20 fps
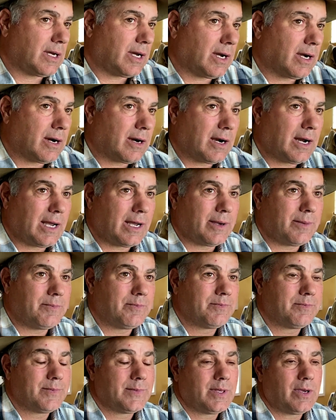are
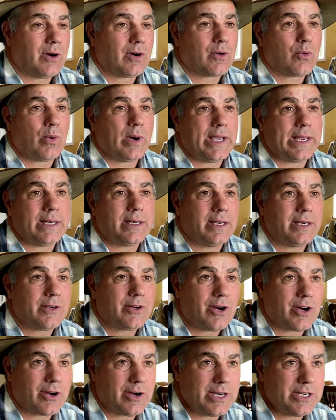quite
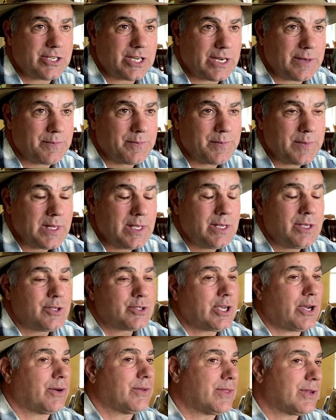encouraging.
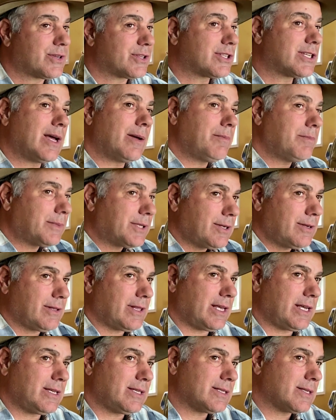So there's something to
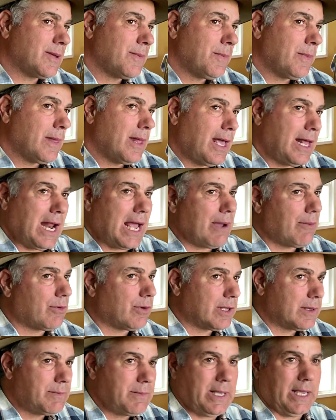this, and I
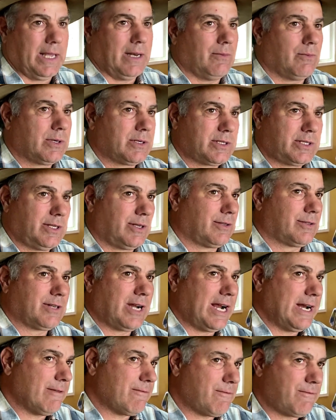will admit we're still
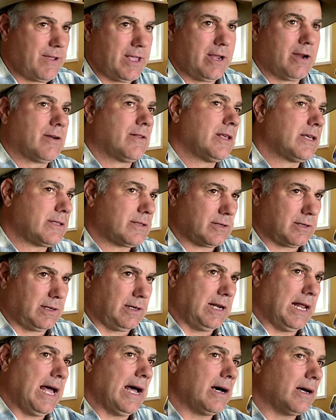trying to figure this
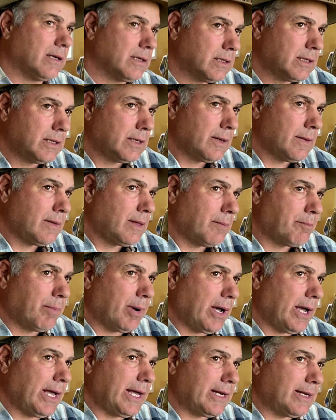all out.
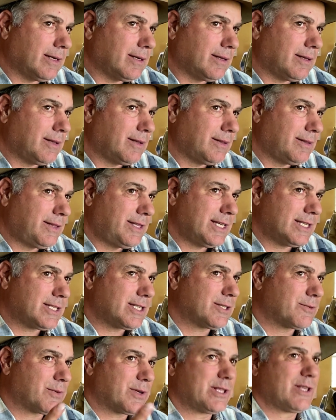But this
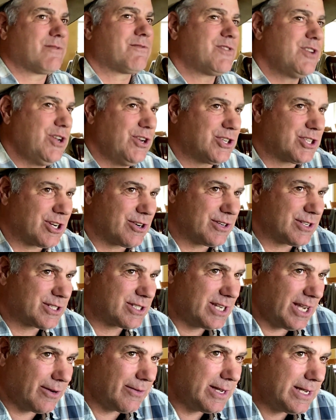is where the future is
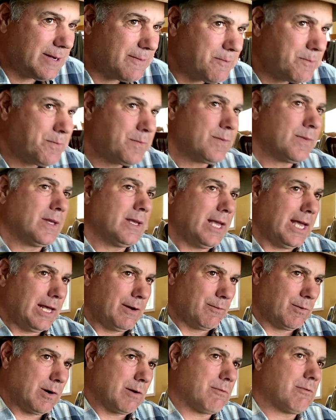going,
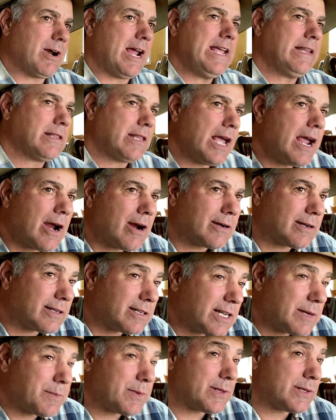and we're right there at
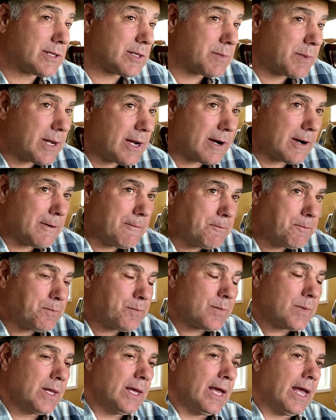the tip of the spear.
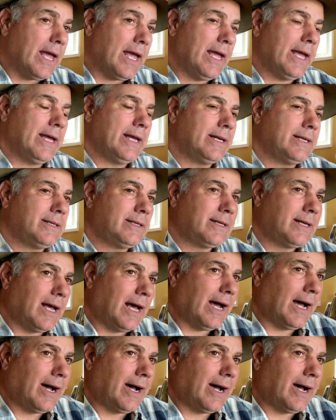And